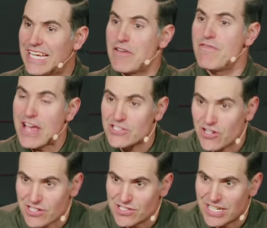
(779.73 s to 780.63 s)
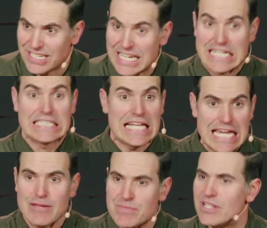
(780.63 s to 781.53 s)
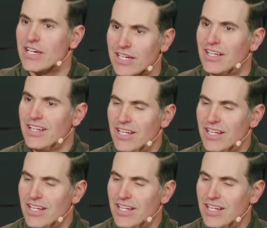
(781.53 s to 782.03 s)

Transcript: confessed our sin, claimed the,